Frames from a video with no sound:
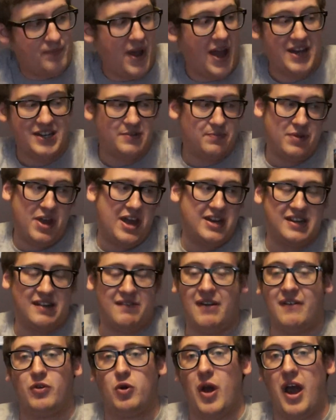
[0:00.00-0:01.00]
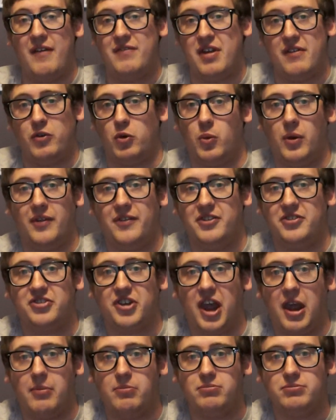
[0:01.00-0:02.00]
And to be honest, I've never, I've never won this
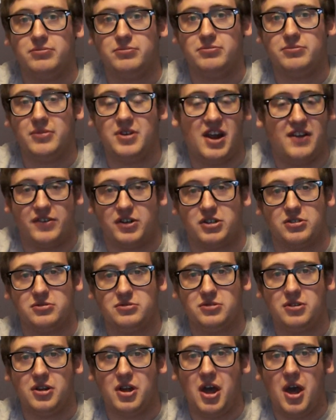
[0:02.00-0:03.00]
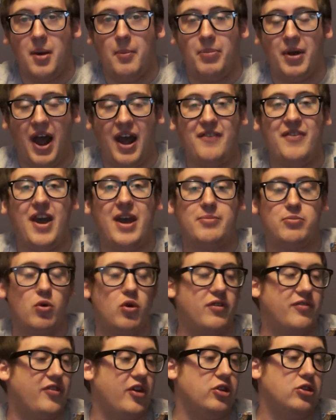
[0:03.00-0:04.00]
game. Never. But I've had
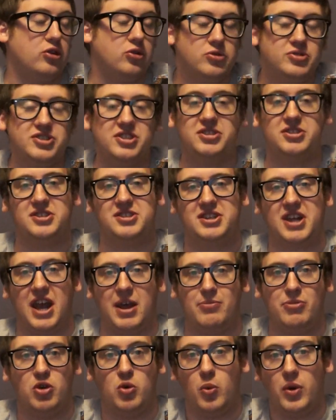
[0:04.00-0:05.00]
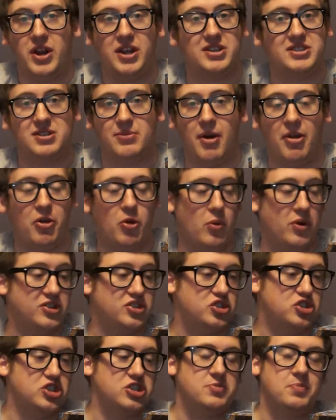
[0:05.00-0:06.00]
more fun losing this game than winning some other
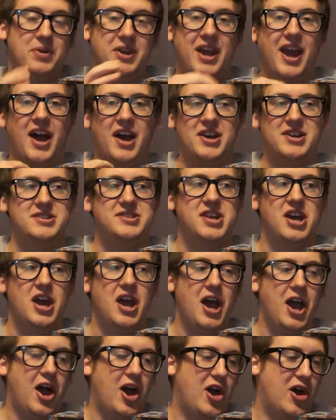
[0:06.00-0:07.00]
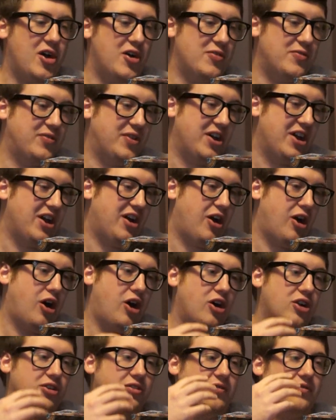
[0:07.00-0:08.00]
ones just because of
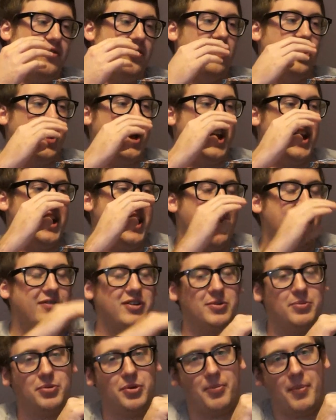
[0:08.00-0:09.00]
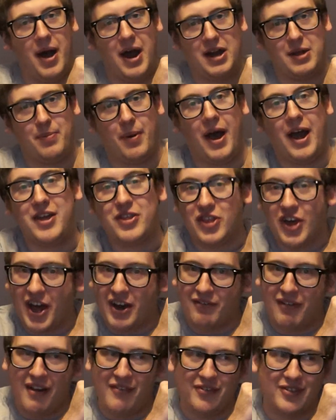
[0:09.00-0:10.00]
all of the inevitable Monty
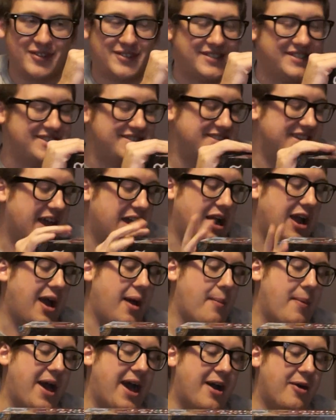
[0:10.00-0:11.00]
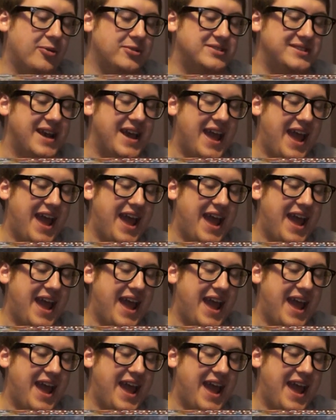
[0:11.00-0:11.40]
Python references that come out,